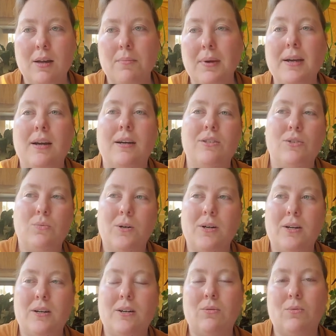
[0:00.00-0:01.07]
Because
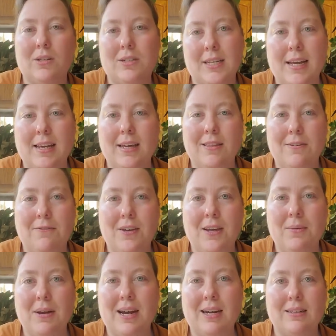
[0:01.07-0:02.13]
we're taking the
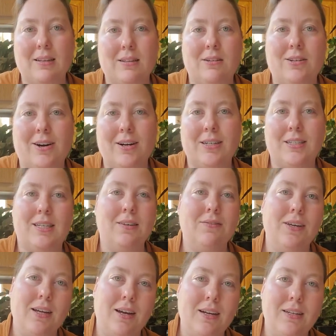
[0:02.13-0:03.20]
feedback that the dog is
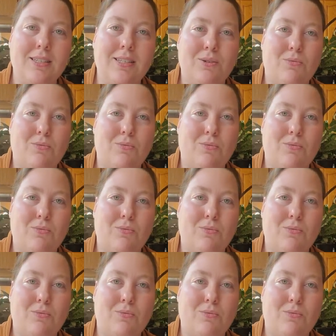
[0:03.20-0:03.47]
giving us,